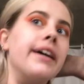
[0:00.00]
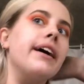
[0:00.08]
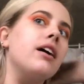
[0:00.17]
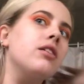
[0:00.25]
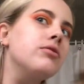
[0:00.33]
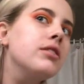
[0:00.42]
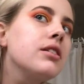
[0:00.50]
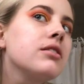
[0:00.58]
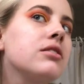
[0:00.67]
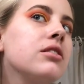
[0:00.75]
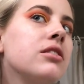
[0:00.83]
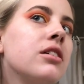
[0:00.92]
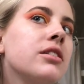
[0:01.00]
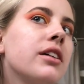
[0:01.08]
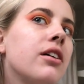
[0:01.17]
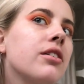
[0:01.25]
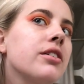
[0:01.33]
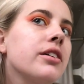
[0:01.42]
Yeah, hopefully this still turns
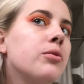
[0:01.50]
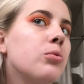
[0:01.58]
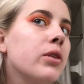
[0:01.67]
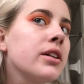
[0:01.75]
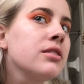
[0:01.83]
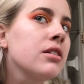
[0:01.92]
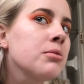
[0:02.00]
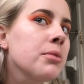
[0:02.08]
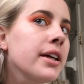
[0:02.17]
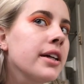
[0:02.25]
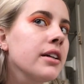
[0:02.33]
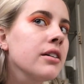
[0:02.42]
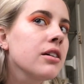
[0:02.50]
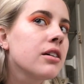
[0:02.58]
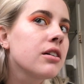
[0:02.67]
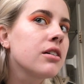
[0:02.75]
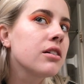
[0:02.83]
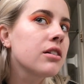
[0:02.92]
out good. What is on my
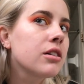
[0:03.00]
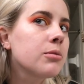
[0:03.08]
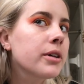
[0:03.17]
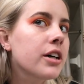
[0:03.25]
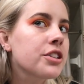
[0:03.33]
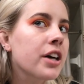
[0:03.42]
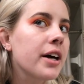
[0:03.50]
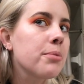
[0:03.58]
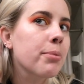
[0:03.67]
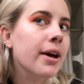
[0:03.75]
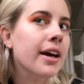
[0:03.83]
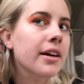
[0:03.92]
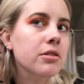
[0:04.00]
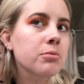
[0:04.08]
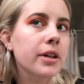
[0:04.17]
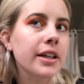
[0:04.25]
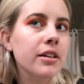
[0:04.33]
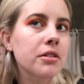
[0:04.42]
ear? Oh my gosh, I got paint on
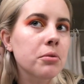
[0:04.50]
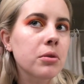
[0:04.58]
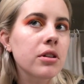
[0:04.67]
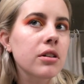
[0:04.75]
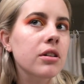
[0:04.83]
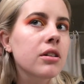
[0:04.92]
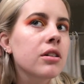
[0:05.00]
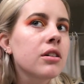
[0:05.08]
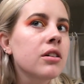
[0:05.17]
my ear at work.